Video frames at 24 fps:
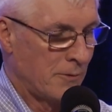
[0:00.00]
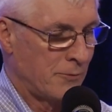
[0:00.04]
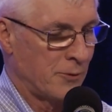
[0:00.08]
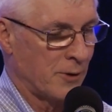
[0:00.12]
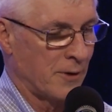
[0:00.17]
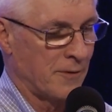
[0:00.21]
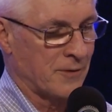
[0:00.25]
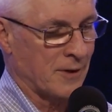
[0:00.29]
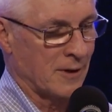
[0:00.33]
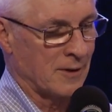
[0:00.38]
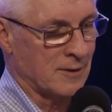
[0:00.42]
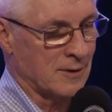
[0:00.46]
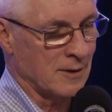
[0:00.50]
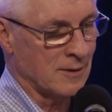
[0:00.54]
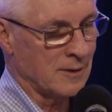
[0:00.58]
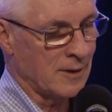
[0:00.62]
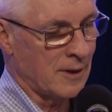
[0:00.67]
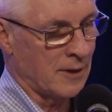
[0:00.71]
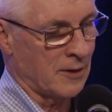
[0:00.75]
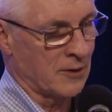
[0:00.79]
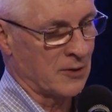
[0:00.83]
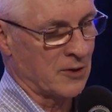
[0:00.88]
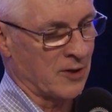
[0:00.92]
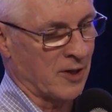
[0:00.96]
For if they did
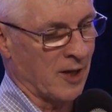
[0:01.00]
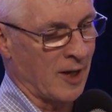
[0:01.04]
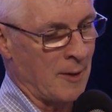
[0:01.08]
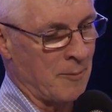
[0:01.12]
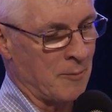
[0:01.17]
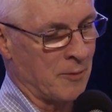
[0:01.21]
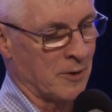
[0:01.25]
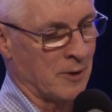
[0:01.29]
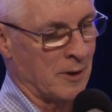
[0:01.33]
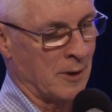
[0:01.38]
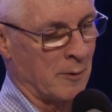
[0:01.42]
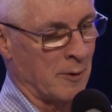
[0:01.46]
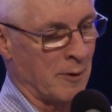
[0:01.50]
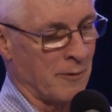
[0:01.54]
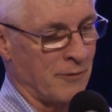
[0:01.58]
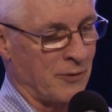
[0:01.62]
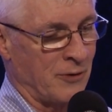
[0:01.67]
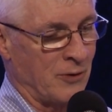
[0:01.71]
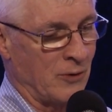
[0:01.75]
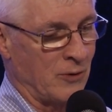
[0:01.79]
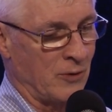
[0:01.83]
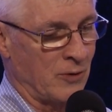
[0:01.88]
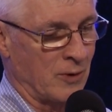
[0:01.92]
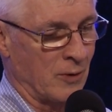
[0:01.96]
not escape when they
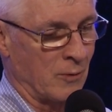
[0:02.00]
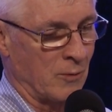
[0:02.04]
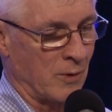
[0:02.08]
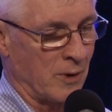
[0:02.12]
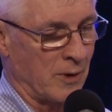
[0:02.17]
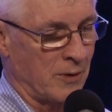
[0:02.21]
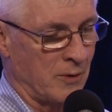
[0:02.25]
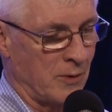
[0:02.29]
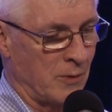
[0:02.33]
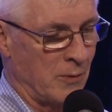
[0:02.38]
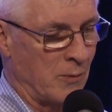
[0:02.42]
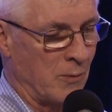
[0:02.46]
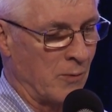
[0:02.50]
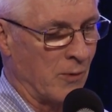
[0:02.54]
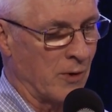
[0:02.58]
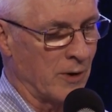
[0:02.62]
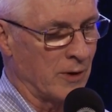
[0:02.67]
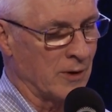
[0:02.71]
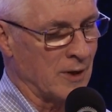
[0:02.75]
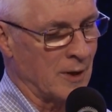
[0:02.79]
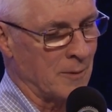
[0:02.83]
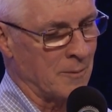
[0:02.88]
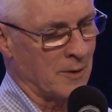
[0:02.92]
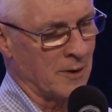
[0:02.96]
refused the one who
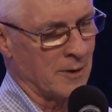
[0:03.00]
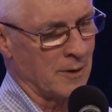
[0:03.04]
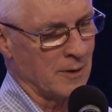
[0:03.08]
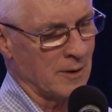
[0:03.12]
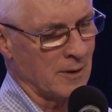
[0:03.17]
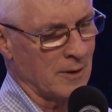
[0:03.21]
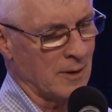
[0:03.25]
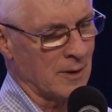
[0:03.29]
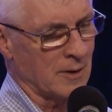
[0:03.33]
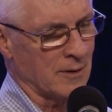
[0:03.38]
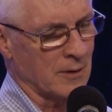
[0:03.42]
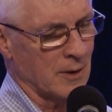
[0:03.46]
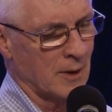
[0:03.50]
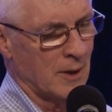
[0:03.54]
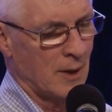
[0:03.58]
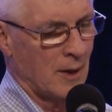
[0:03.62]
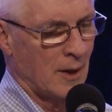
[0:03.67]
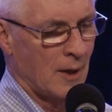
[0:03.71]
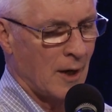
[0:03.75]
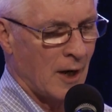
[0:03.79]
warned them on earth,